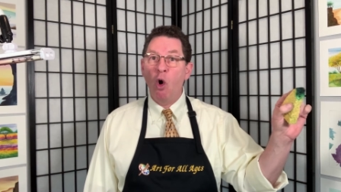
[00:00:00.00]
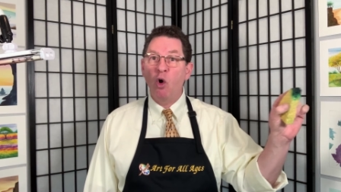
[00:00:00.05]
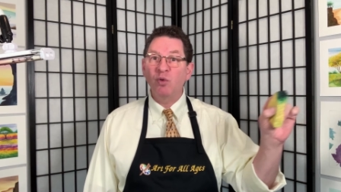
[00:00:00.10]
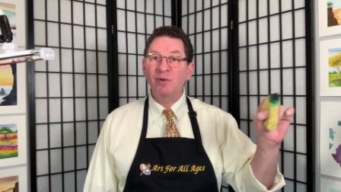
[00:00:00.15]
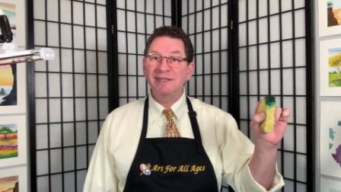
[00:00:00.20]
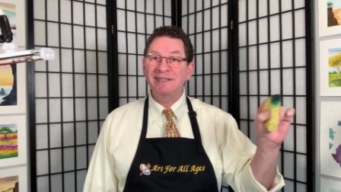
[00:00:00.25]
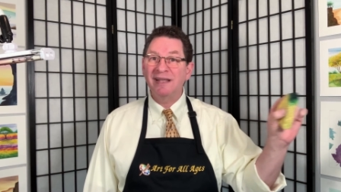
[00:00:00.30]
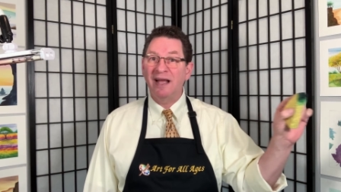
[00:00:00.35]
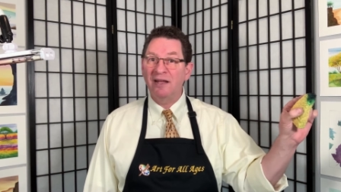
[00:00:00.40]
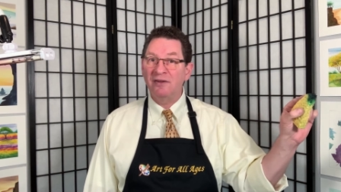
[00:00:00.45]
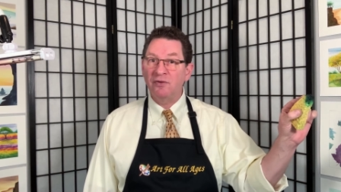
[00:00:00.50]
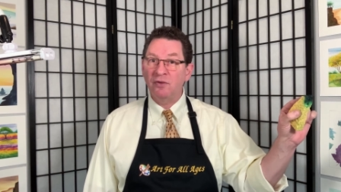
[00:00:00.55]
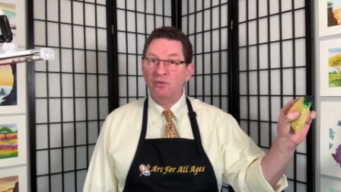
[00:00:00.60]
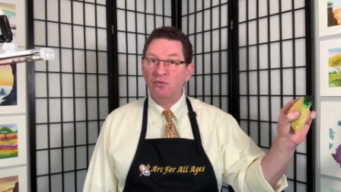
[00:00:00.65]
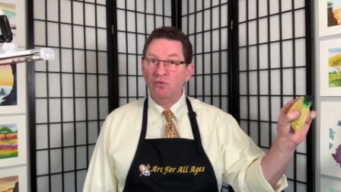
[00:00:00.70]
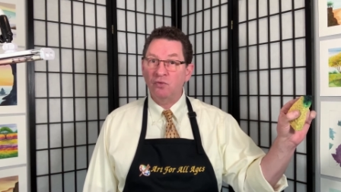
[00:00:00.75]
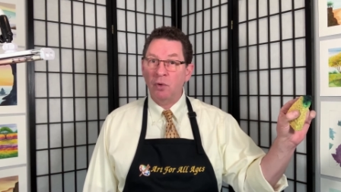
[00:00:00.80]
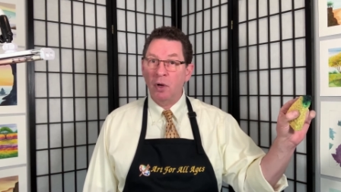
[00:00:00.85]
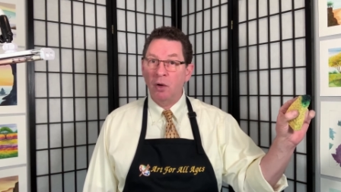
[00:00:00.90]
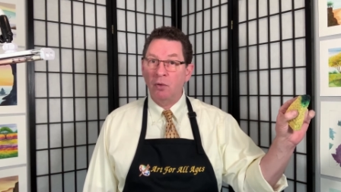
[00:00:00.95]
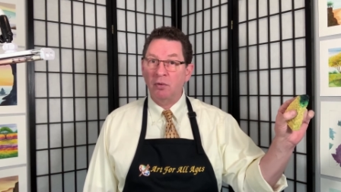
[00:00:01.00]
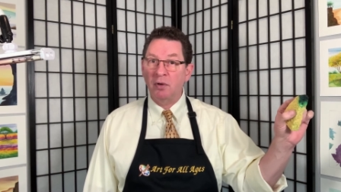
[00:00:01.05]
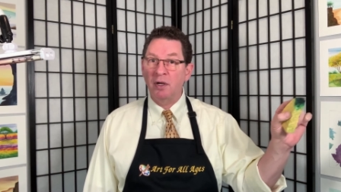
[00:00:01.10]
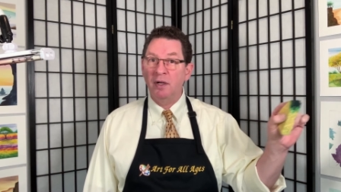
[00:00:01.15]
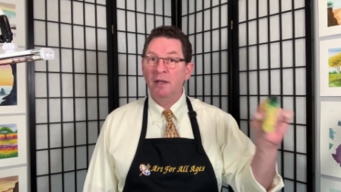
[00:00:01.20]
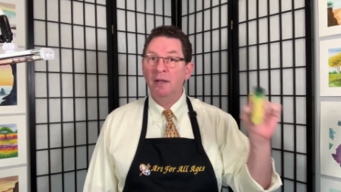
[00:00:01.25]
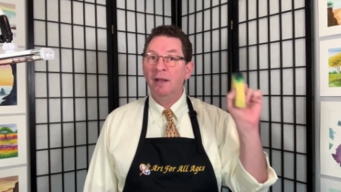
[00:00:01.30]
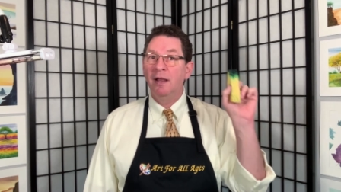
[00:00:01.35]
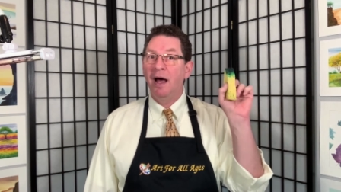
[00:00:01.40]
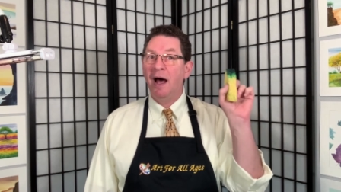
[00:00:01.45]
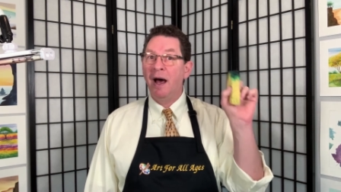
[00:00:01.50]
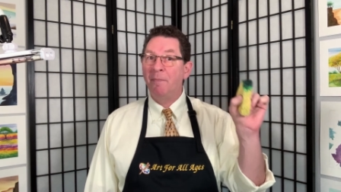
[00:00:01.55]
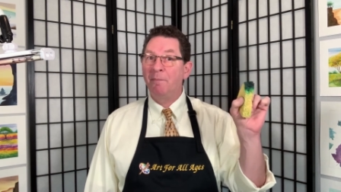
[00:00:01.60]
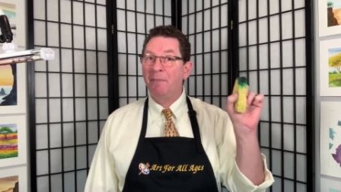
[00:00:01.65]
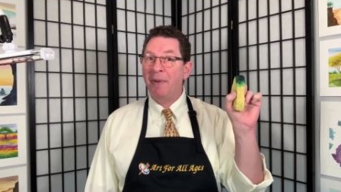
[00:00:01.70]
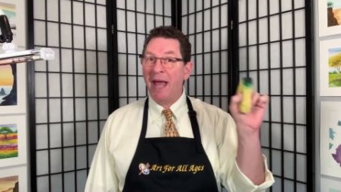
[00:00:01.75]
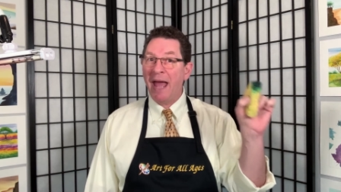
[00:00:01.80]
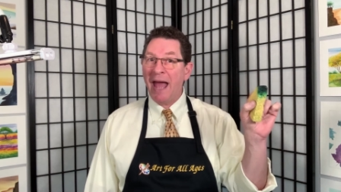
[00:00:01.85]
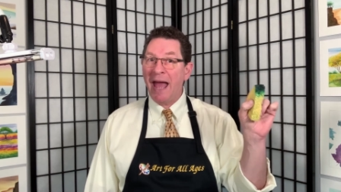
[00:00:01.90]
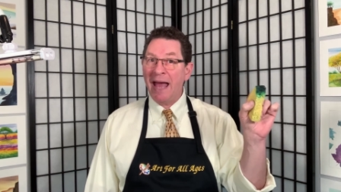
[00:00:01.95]
horizontal stroke. A
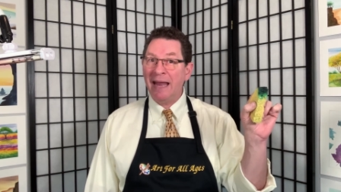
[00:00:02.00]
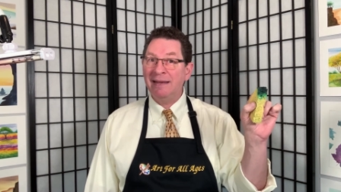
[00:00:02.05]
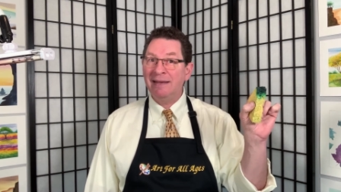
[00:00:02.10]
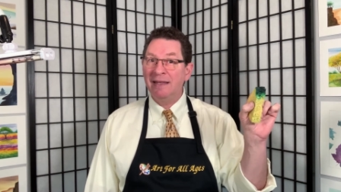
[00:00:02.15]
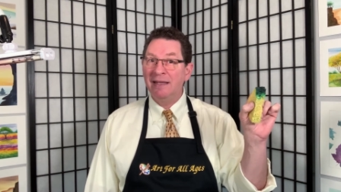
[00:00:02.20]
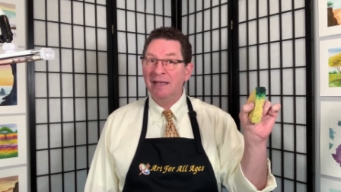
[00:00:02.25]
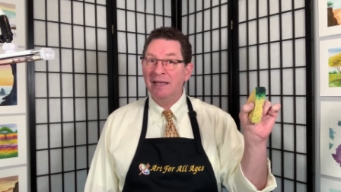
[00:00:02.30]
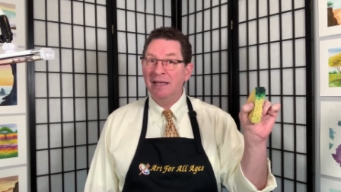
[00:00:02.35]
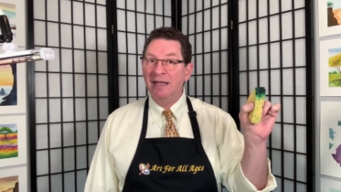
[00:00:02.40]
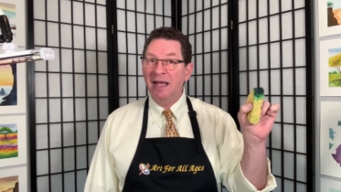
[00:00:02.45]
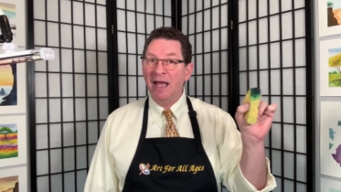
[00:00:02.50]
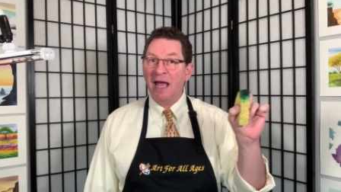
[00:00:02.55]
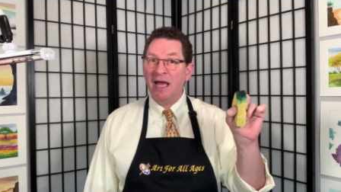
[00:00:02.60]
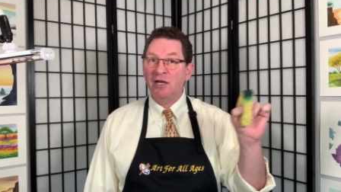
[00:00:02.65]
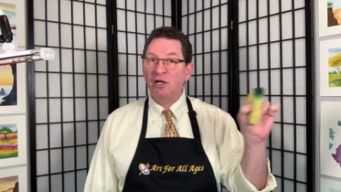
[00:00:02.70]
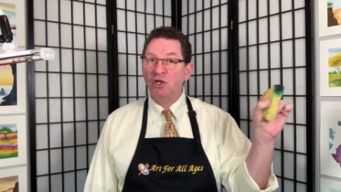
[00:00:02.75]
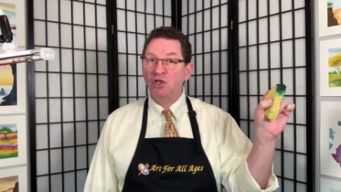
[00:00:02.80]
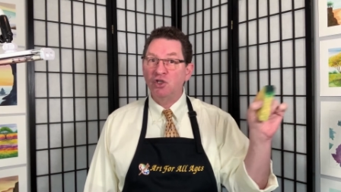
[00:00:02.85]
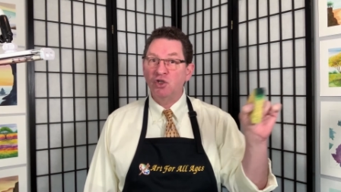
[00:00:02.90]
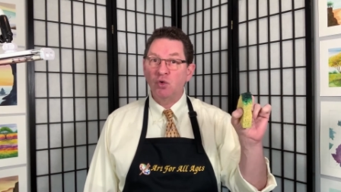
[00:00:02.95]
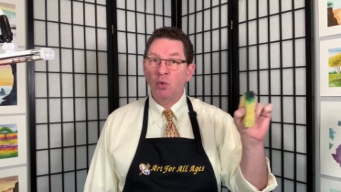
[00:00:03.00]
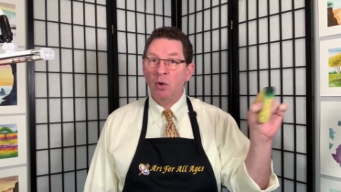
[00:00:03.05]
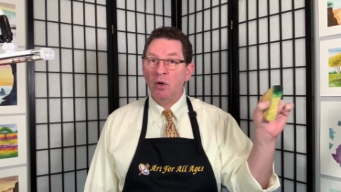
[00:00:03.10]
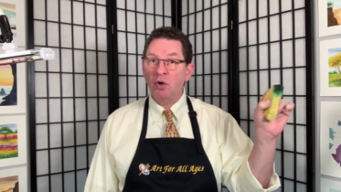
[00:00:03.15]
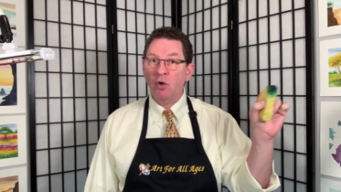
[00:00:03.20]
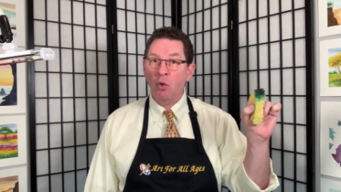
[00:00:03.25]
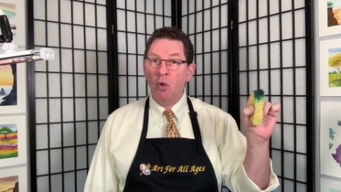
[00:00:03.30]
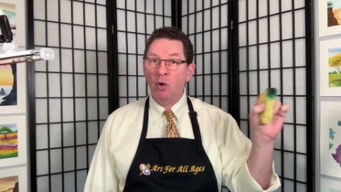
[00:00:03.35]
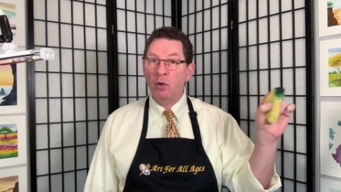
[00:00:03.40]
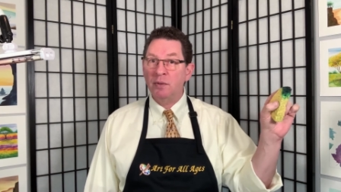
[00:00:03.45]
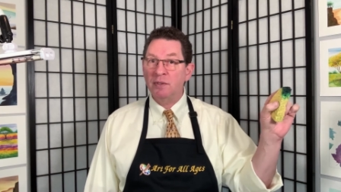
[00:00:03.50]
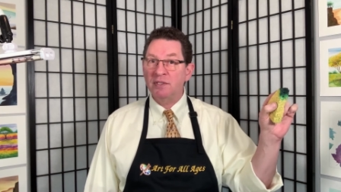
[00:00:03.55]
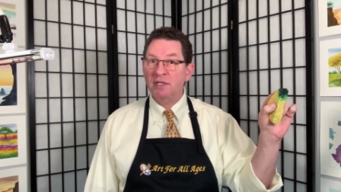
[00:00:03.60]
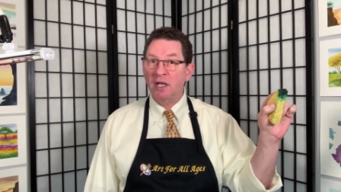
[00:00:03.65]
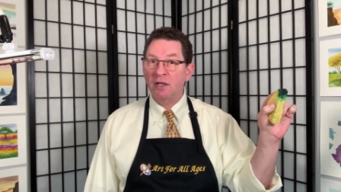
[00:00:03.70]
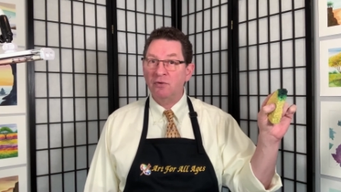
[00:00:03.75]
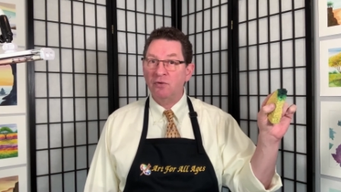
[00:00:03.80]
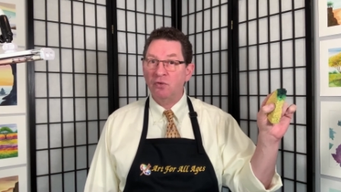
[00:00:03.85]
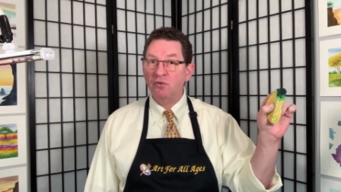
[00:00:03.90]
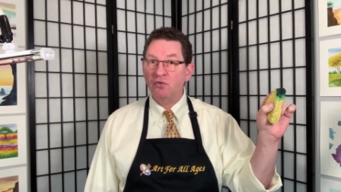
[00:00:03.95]
pat and a short
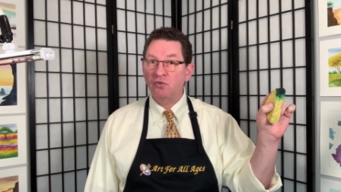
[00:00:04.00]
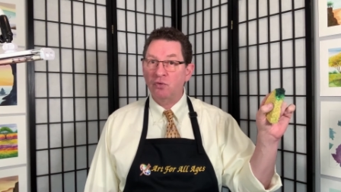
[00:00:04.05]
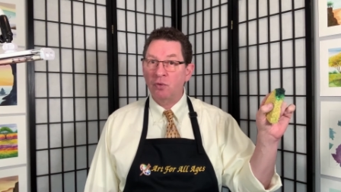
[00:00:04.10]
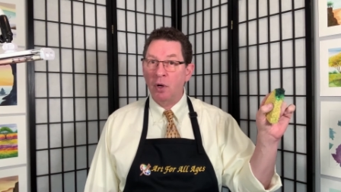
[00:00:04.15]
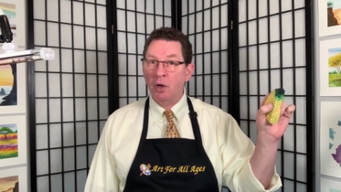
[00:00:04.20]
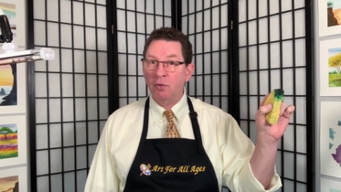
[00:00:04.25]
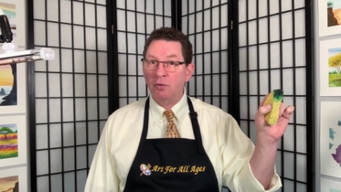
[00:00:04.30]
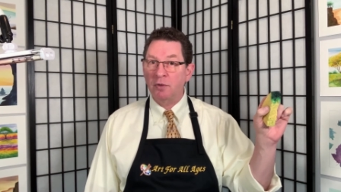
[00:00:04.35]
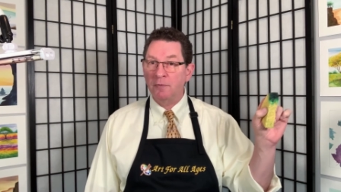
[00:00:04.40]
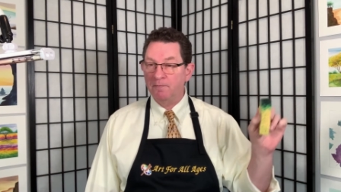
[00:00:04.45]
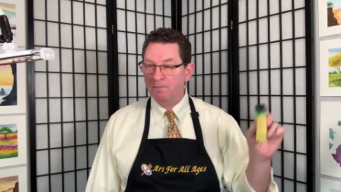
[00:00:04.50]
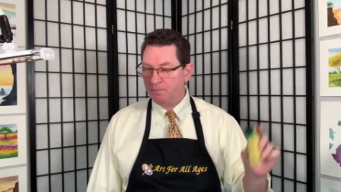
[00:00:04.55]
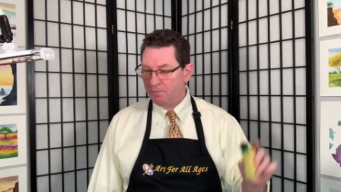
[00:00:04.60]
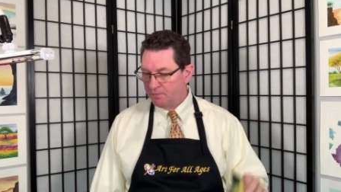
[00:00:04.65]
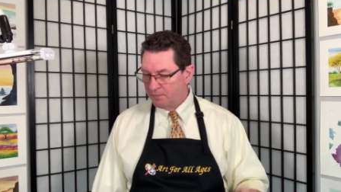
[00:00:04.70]
horizontal stroke.